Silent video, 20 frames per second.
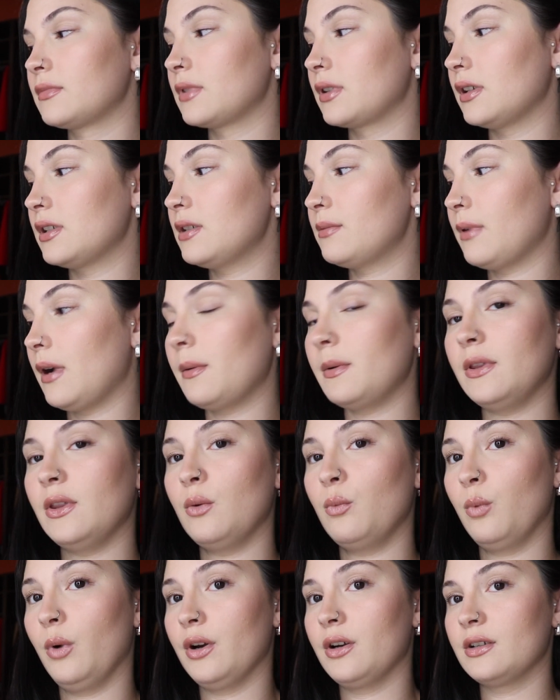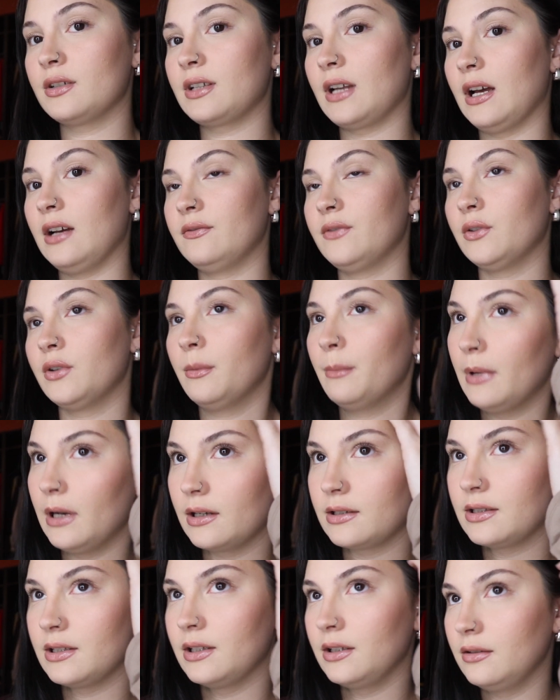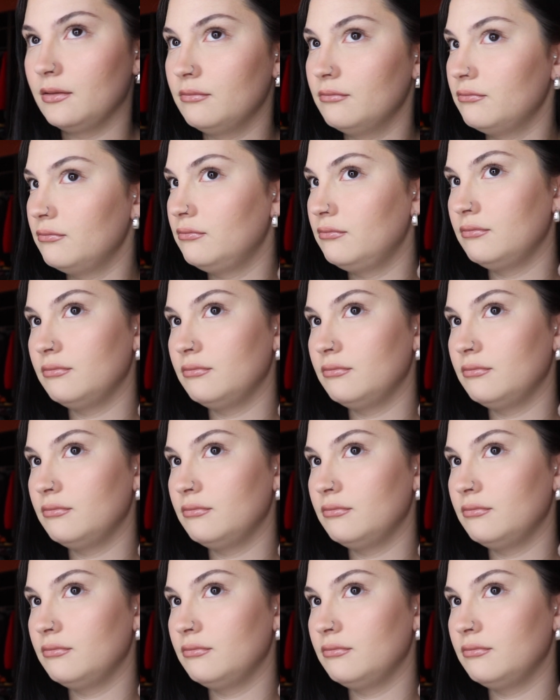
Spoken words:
This is probably the worst iPhone unboxing